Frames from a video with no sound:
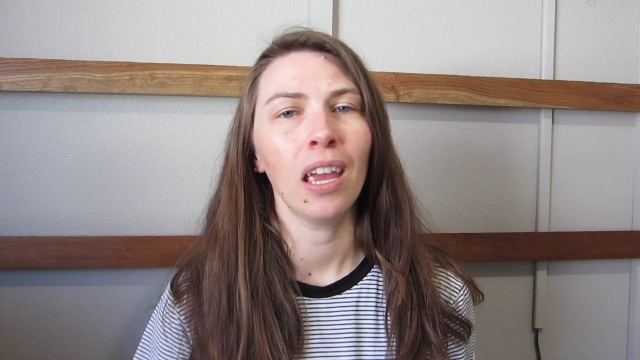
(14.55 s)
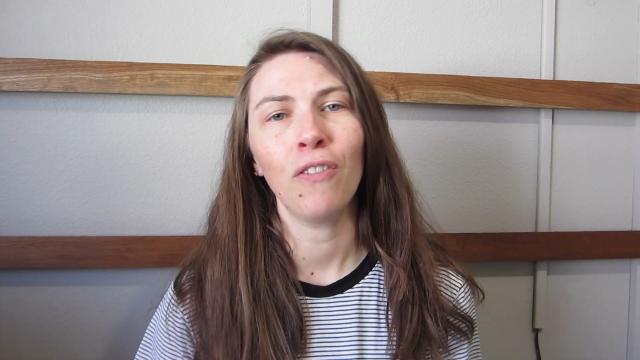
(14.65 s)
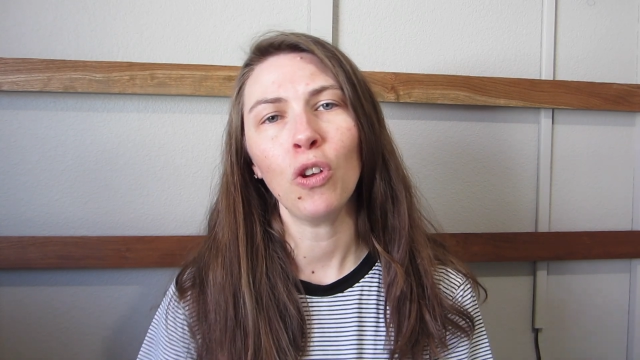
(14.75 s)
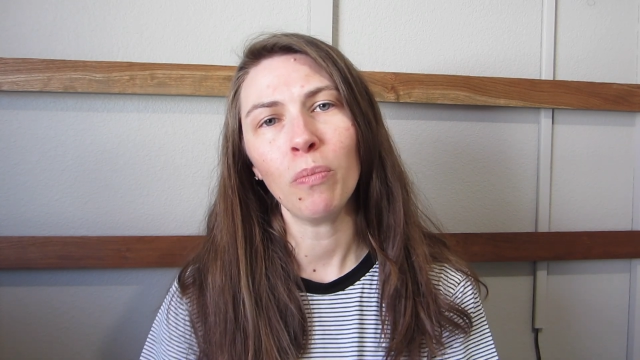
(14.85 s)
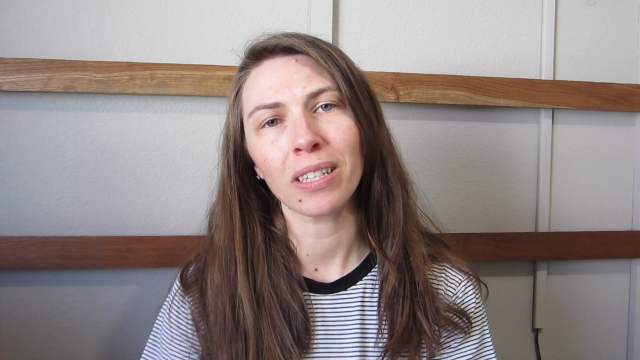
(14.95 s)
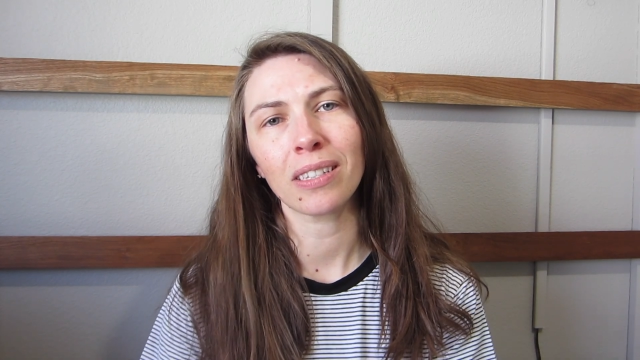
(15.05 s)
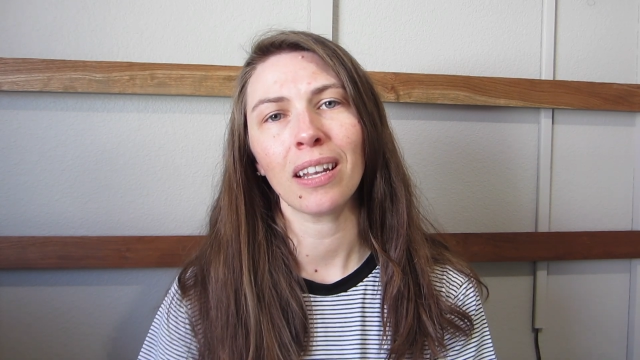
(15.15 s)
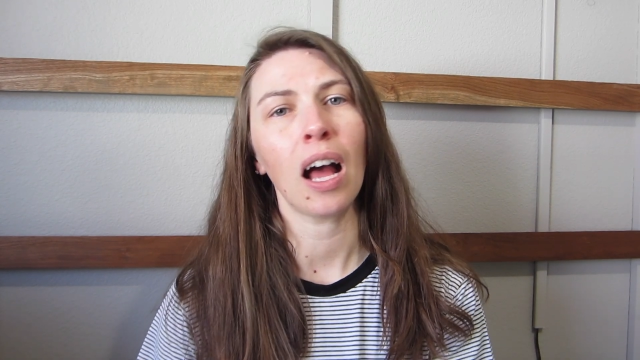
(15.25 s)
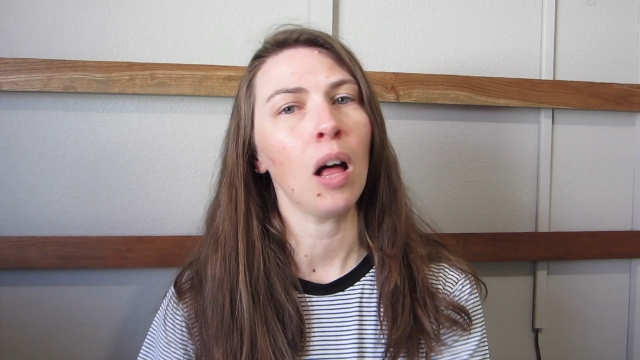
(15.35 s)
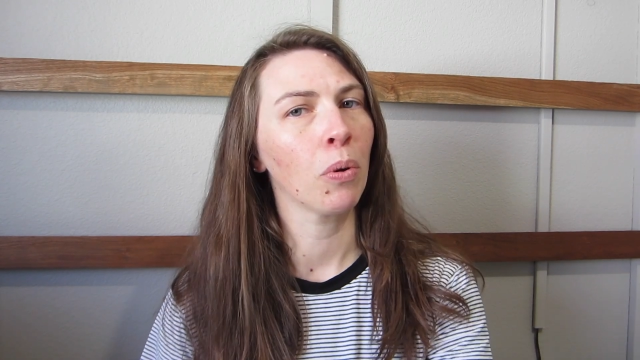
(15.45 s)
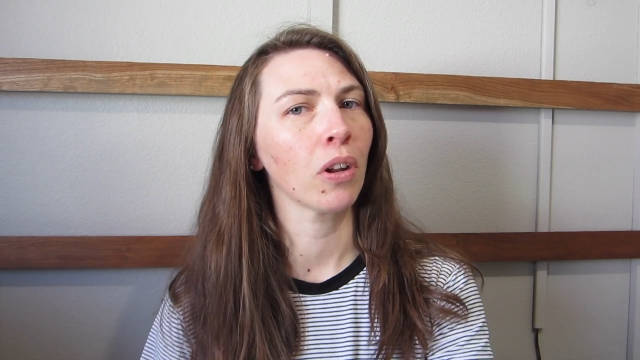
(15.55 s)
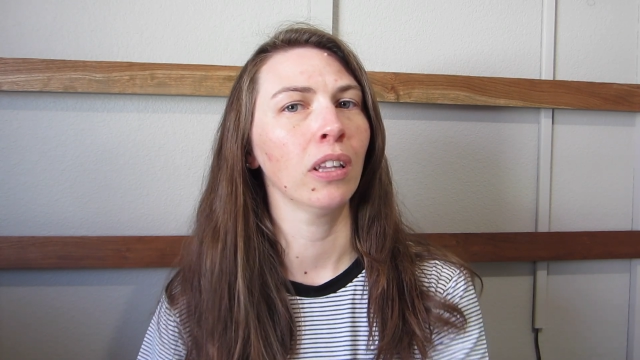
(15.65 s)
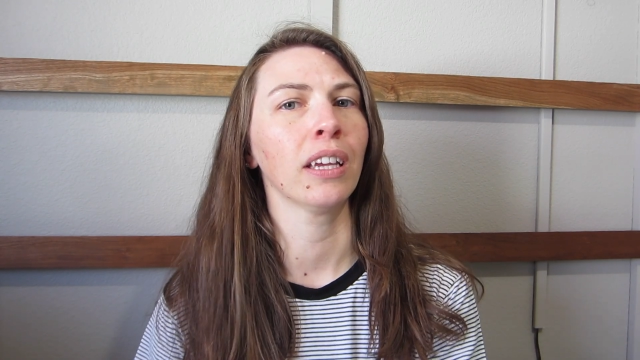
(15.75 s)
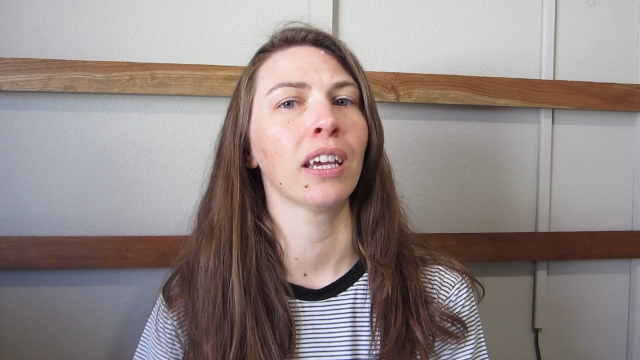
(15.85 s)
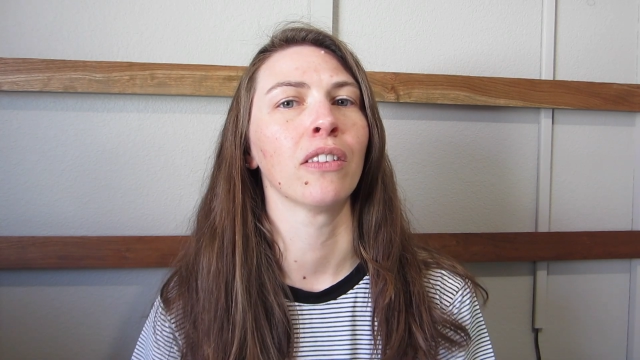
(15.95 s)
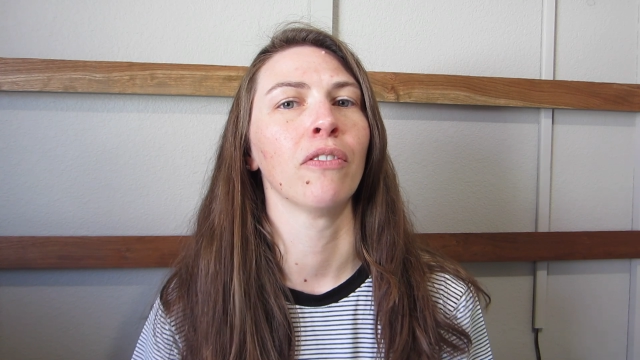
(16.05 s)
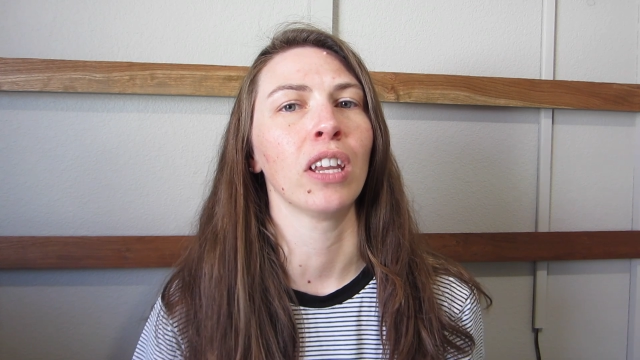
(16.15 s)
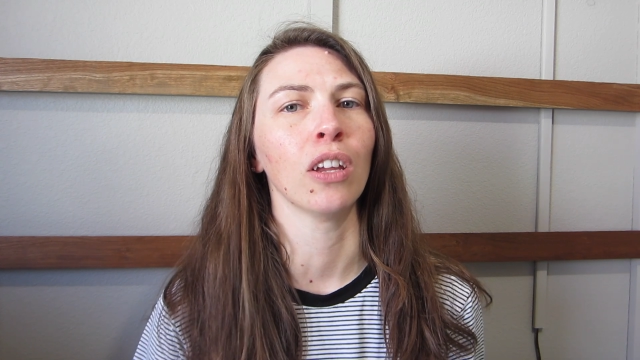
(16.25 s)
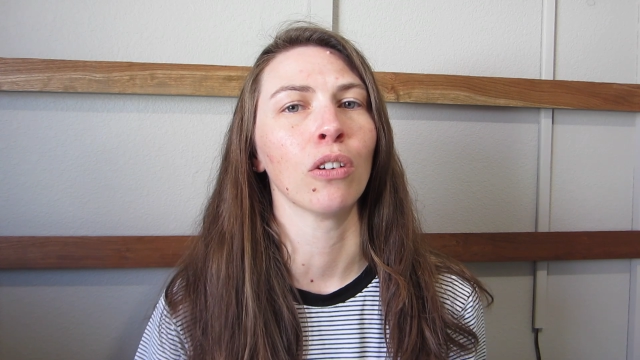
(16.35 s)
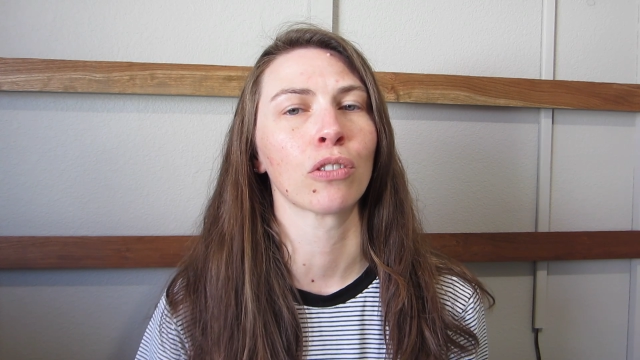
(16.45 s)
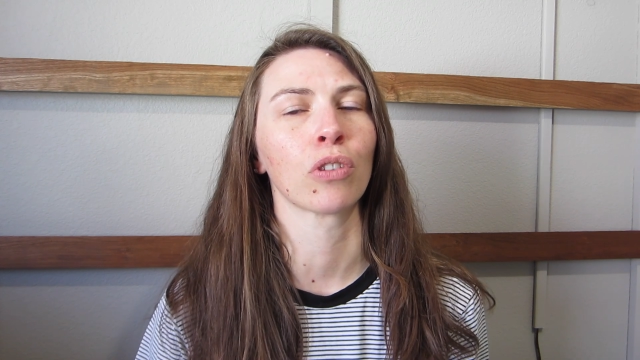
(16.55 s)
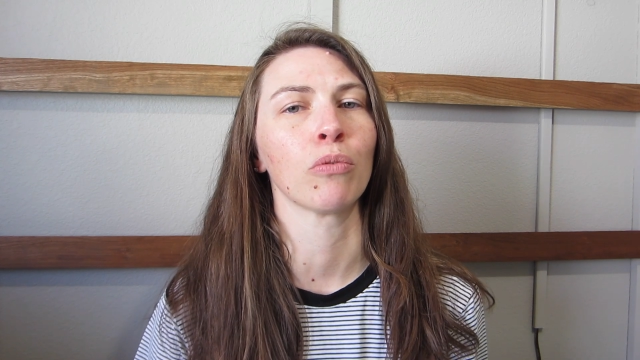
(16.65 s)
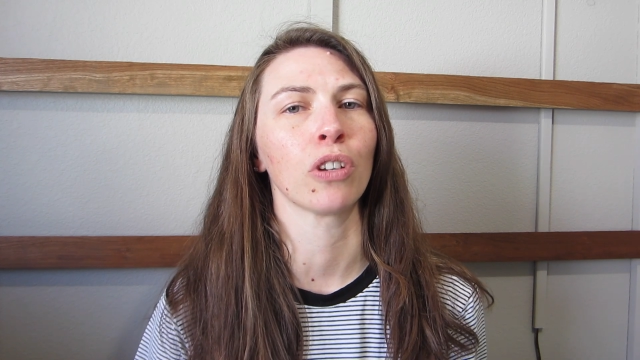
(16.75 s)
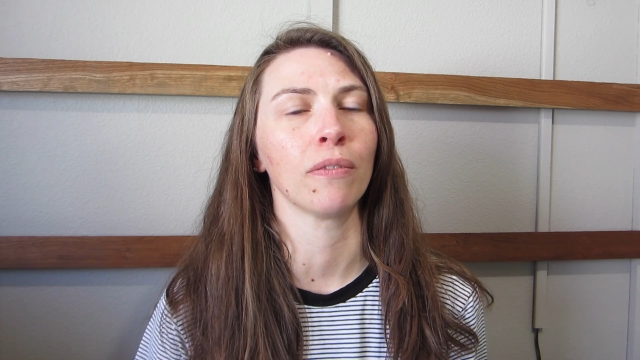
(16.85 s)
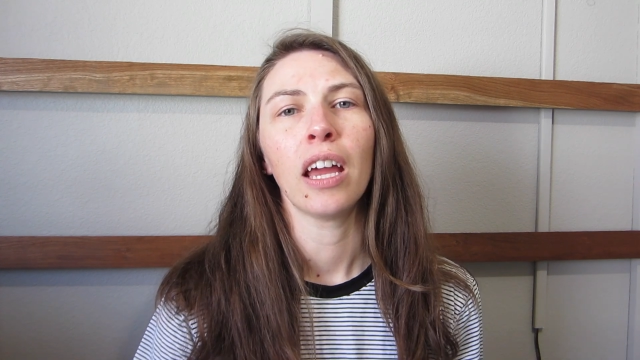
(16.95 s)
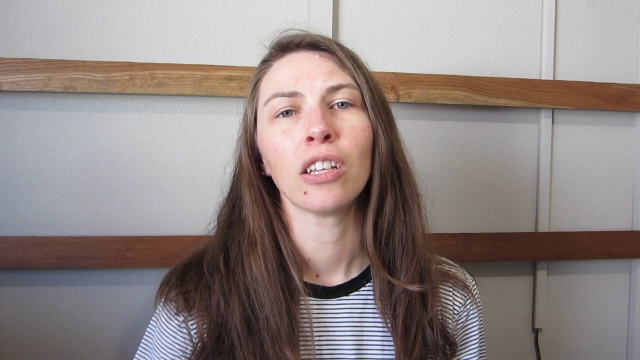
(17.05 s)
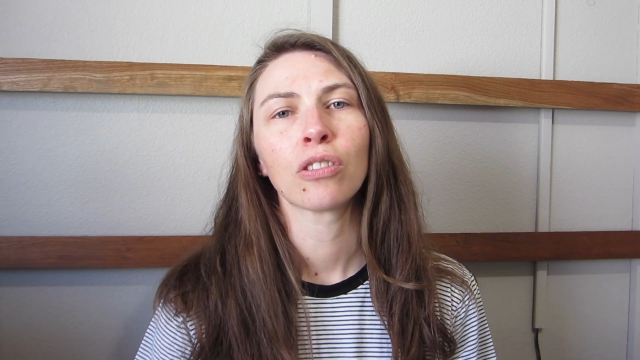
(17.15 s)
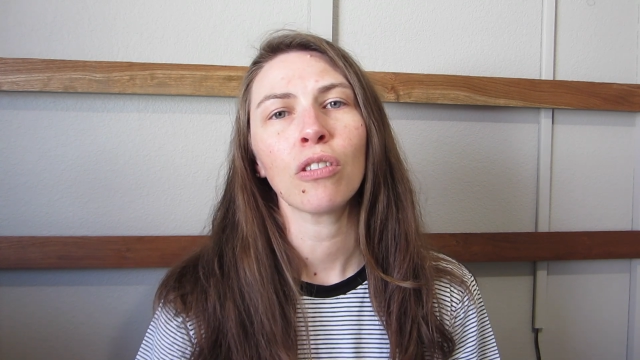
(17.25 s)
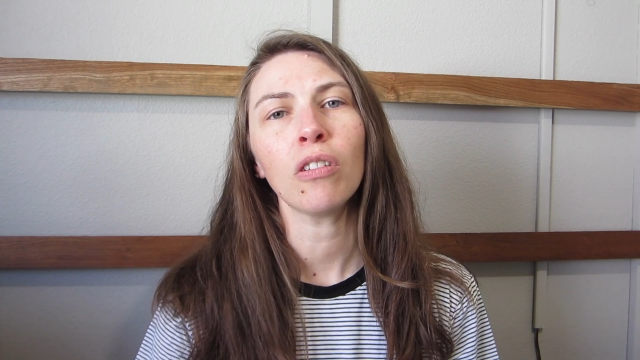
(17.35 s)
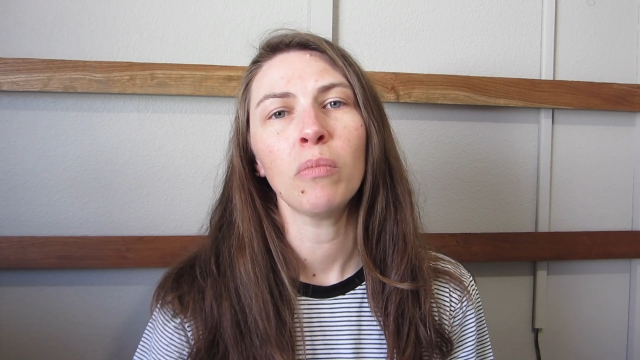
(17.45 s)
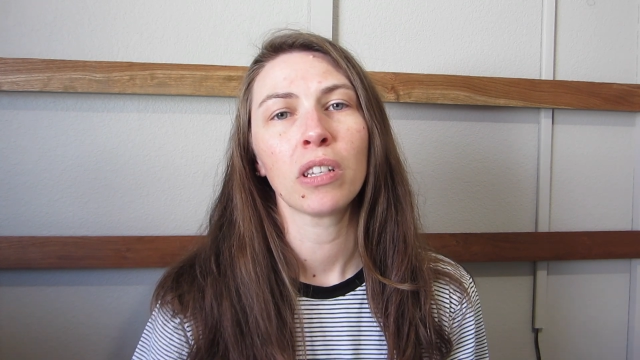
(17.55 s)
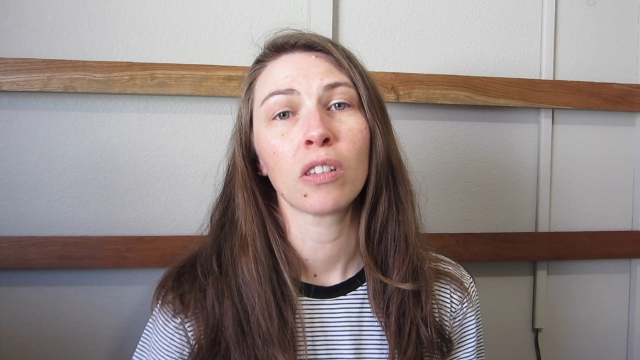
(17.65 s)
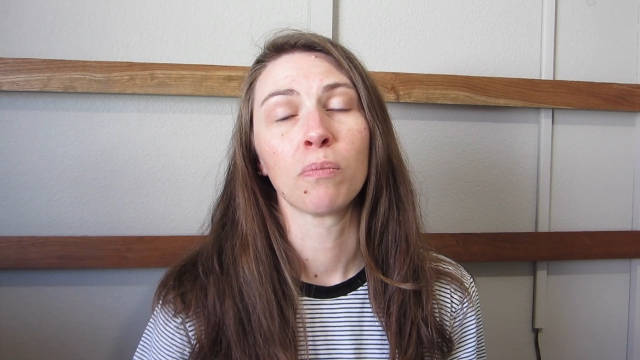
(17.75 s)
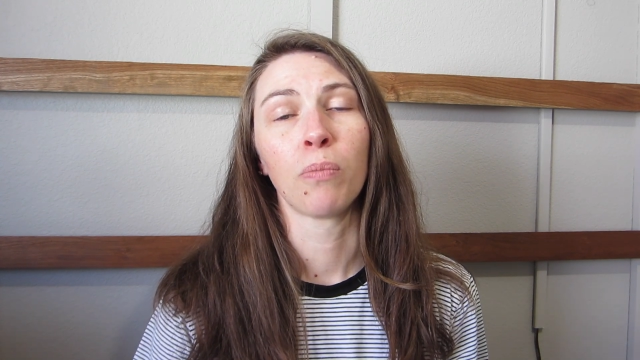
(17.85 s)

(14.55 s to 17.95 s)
If you missed it, I'll put a link in the video description. A certain Mrs.